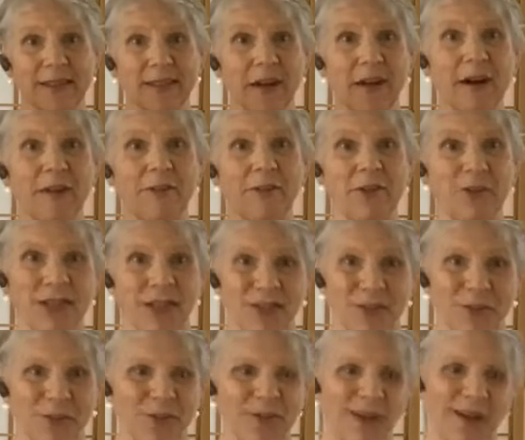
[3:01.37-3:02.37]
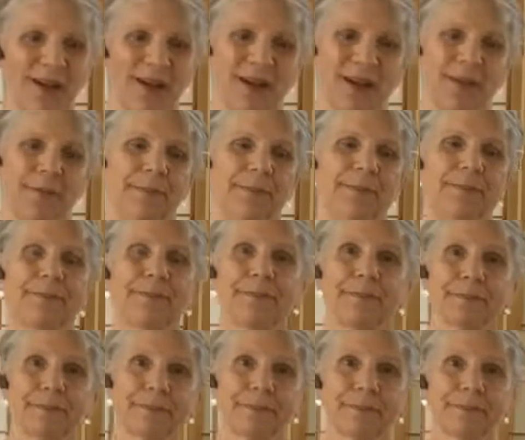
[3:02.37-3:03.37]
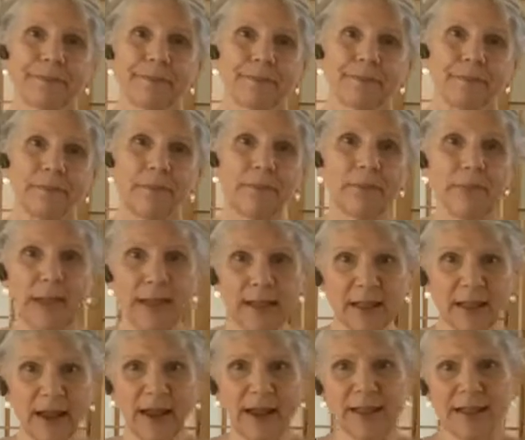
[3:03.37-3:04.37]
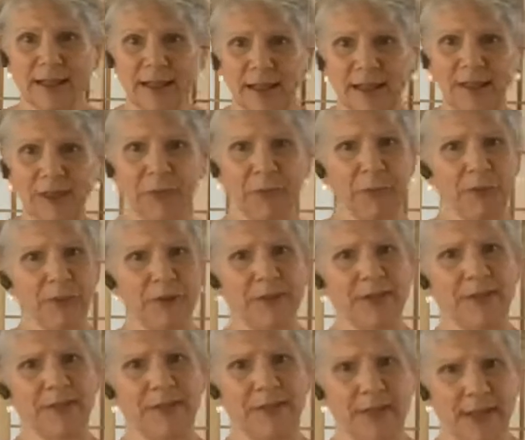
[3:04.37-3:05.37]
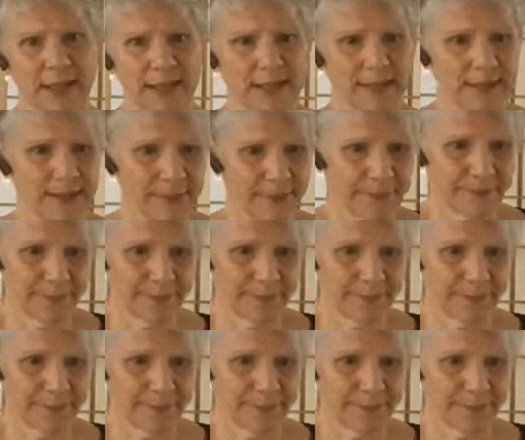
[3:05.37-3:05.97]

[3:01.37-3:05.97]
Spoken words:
a conversation with God. And God tells Moses this.